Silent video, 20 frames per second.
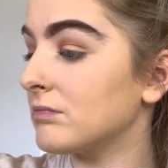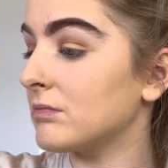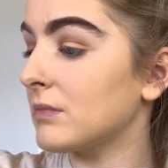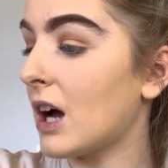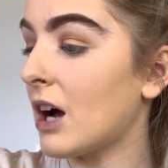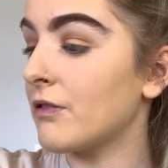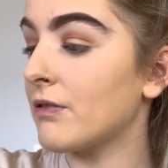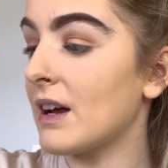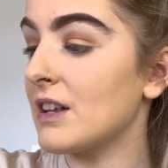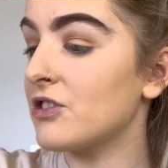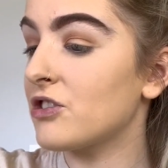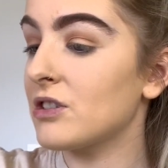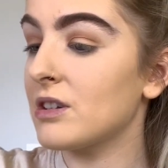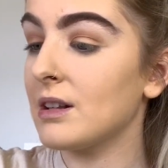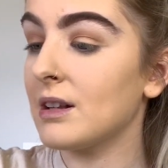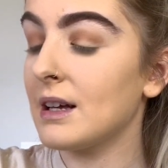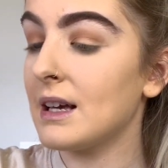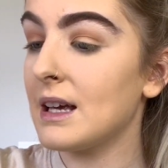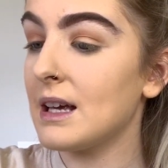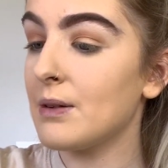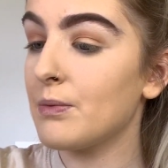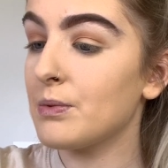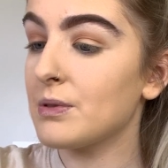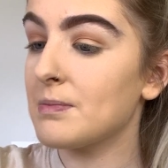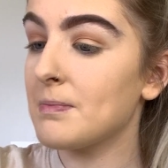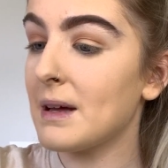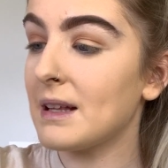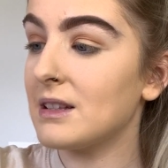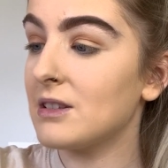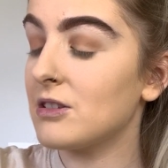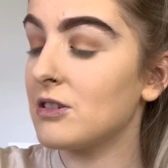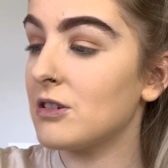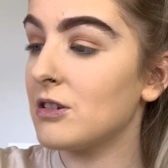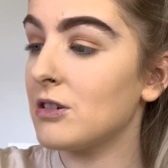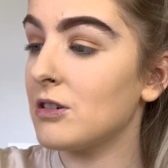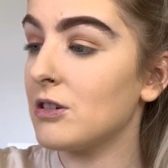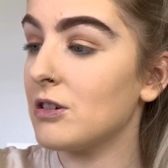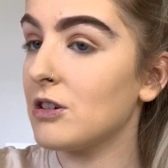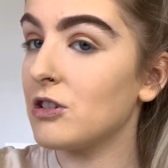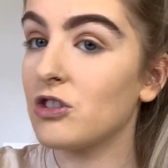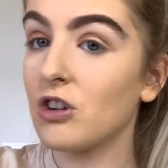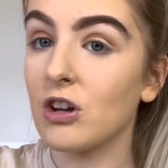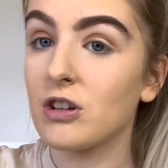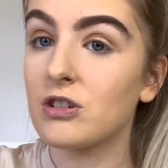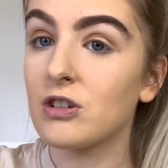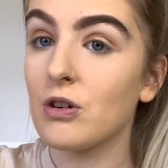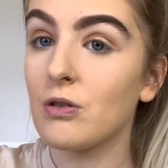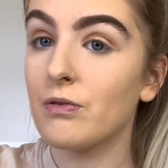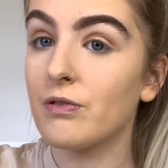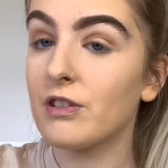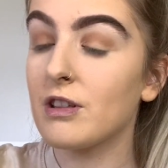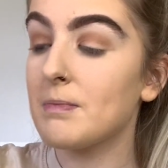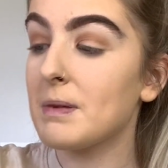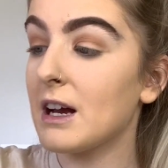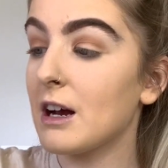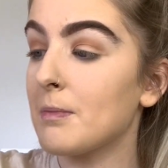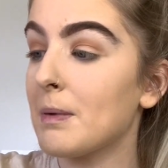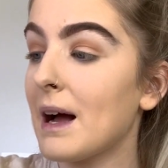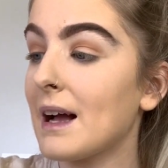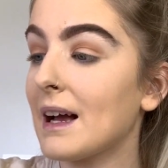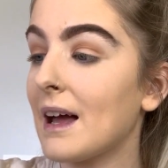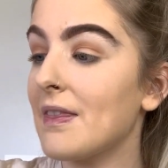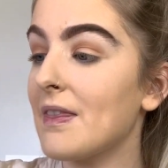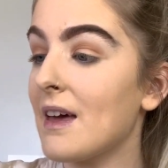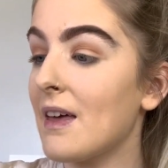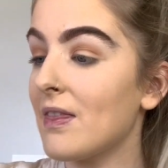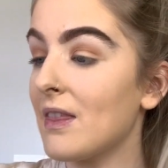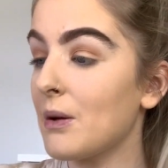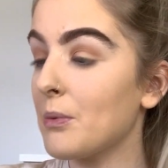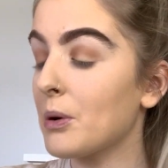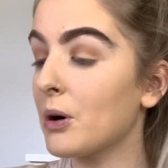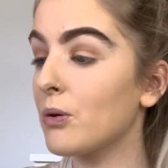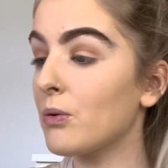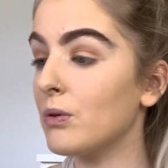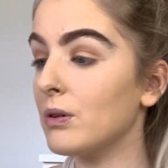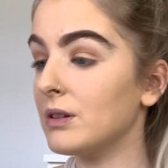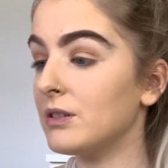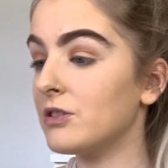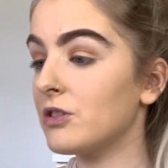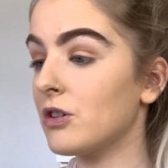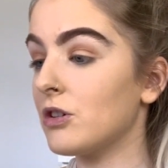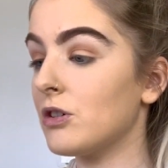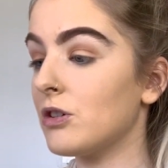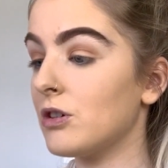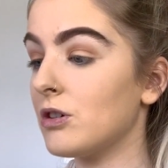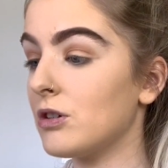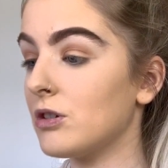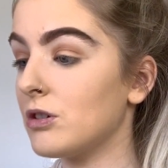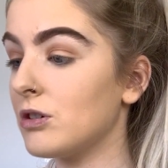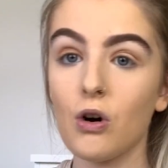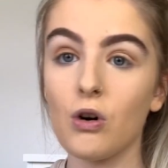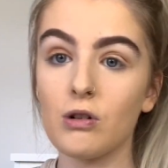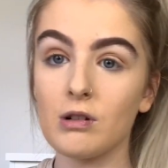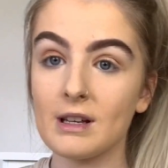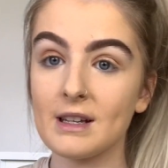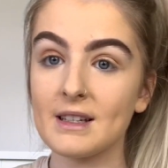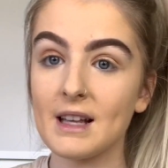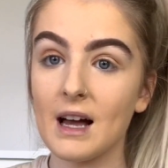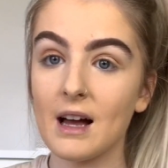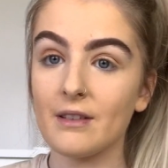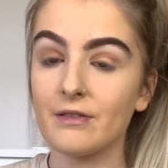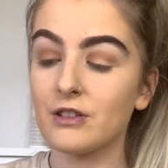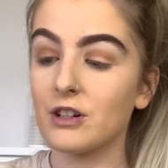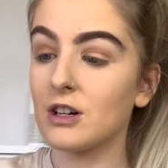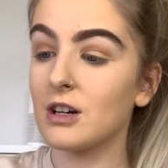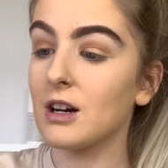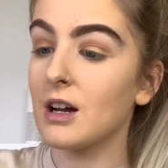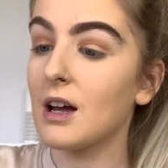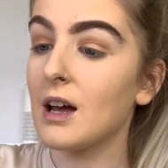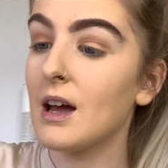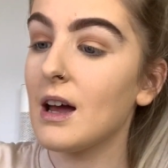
originally was meant to just go for the beer bike and then they were going to Ollie's after.